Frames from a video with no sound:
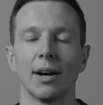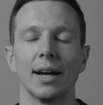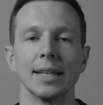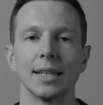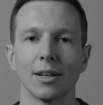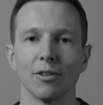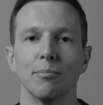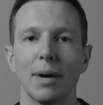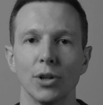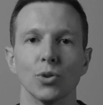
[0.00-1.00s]
any kind of
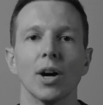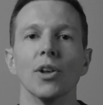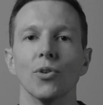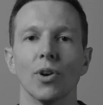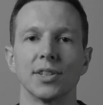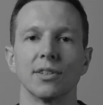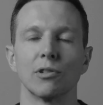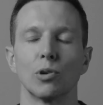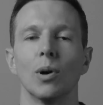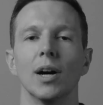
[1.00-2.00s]
manual underwriting
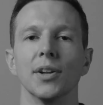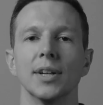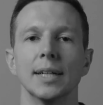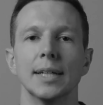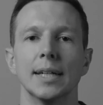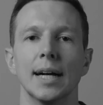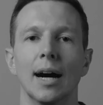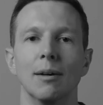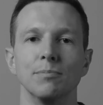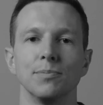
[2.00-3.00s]
required.
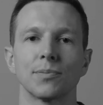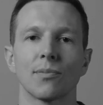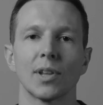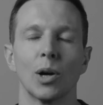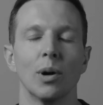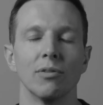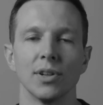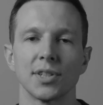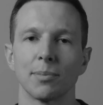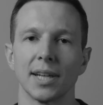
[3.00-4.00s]

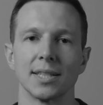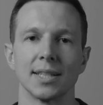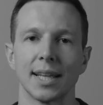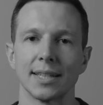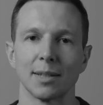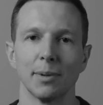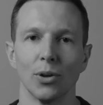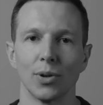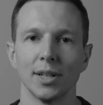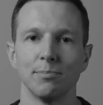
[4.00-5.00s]
However, some cases can take a bit
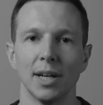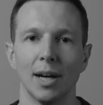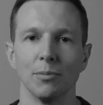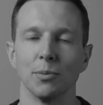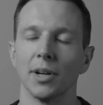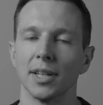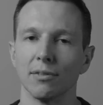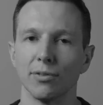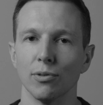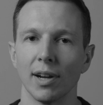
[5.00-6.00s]
longer. You might need a
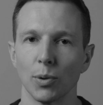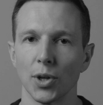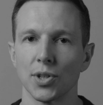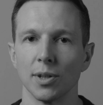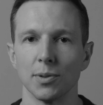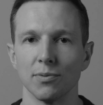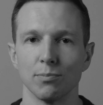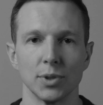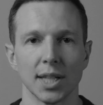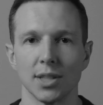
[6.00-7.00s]
full valuation, in
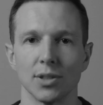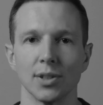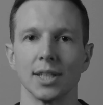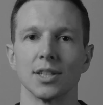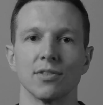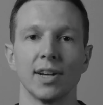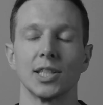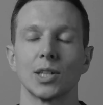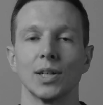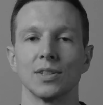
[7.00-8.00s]
which case you'll need a surveyor
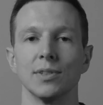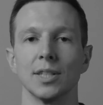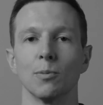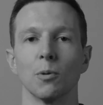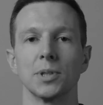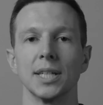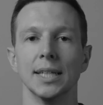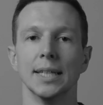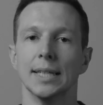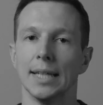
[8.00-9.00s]
to go out to visit the
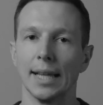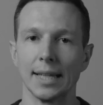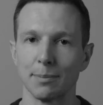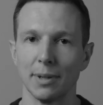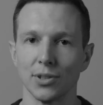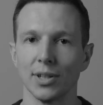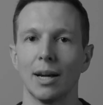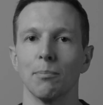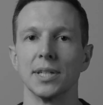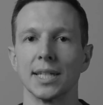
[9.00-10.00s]
property, and that depends on
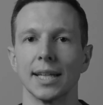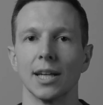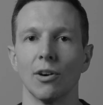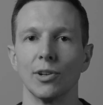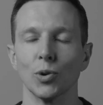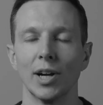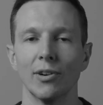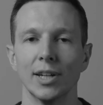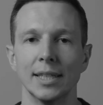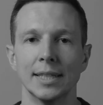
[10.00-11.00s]
how busy they are in your
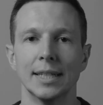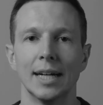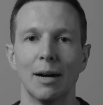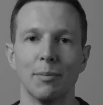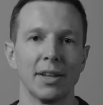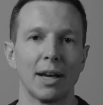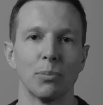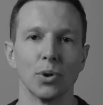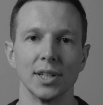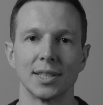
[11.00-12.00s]
area at that
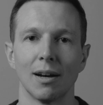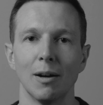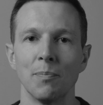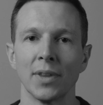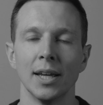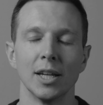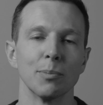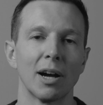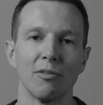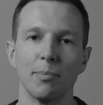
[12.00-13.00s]
point in time. You
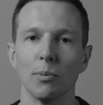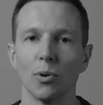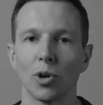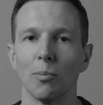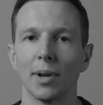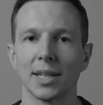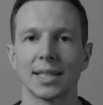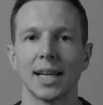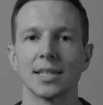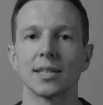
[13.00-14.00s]
might have a bit more complex
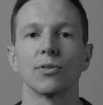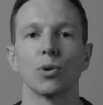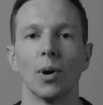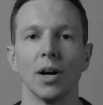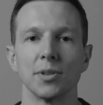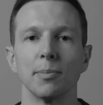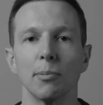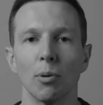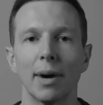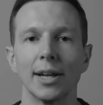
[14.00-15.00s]
case that requires a bit
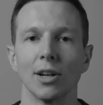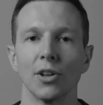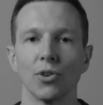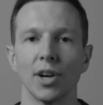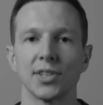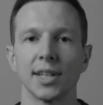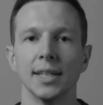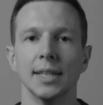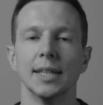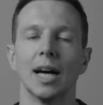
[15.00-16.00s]
more manual underwriting,
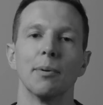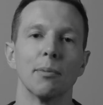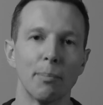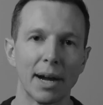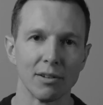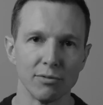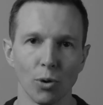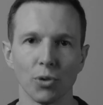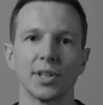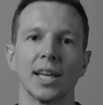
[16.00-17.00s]
a bit more back and
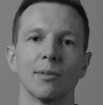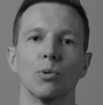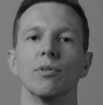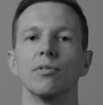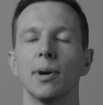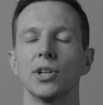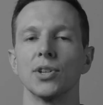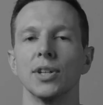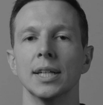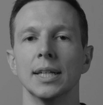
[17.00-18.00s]
forth to gather more
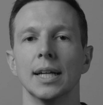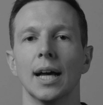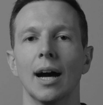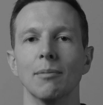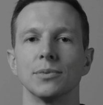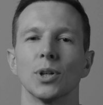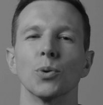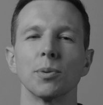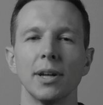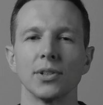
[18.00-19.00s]
information. So it
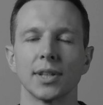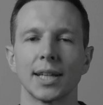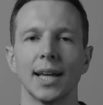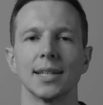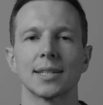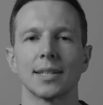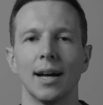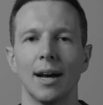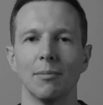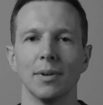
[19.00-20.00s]
all depends on the case
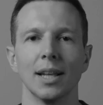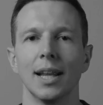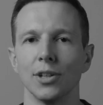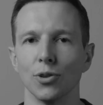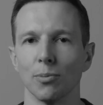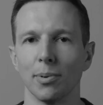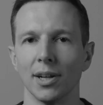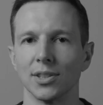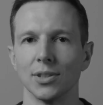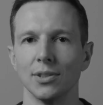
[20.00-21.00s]
and the lender you're
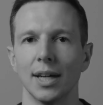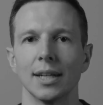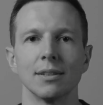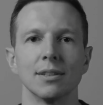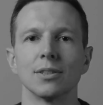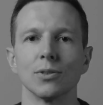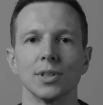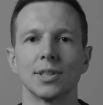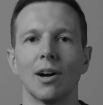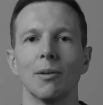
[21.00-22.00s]
applying to and the
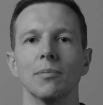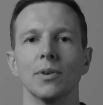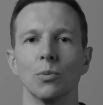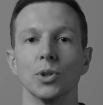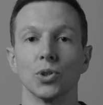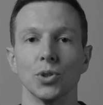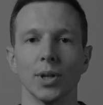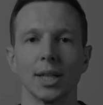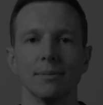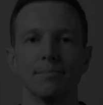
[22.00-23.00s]
time at which you're doing it.